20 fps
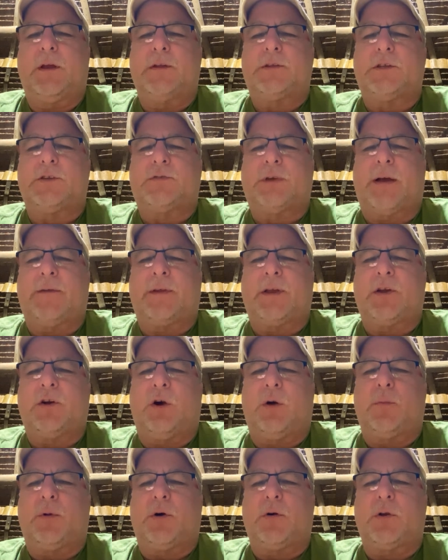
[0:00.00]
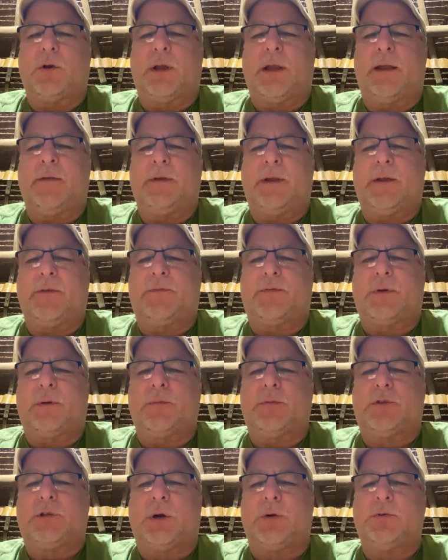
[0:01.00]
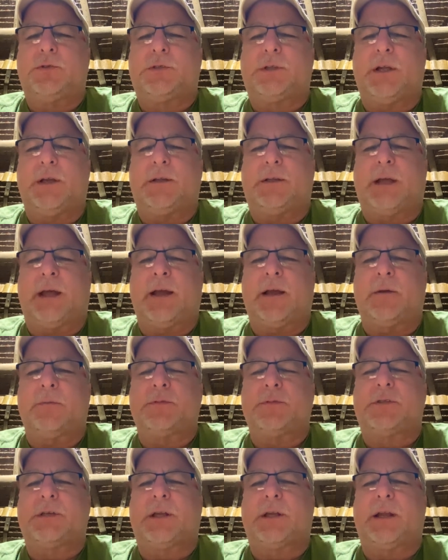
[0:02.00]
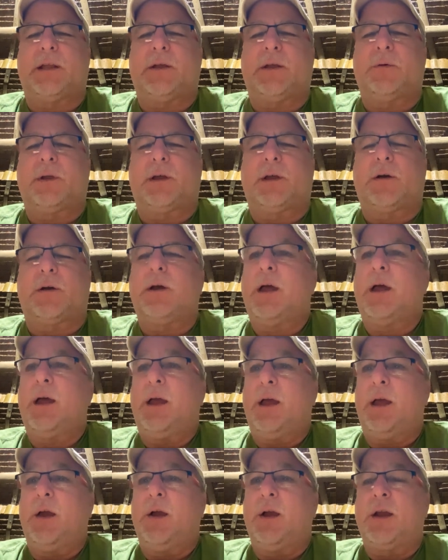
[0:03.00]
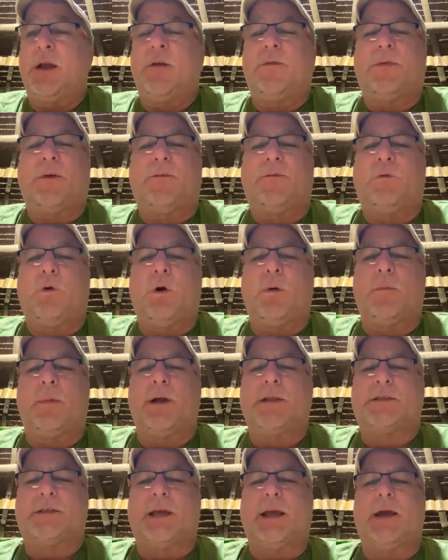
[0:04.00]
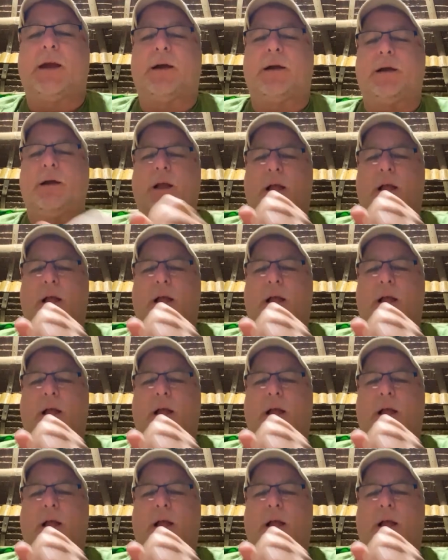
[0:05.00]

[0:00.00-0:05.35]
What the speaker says: see, Traveling Hobo. Good evening from toasty Tagum City. There we go. You know, for 4 months here,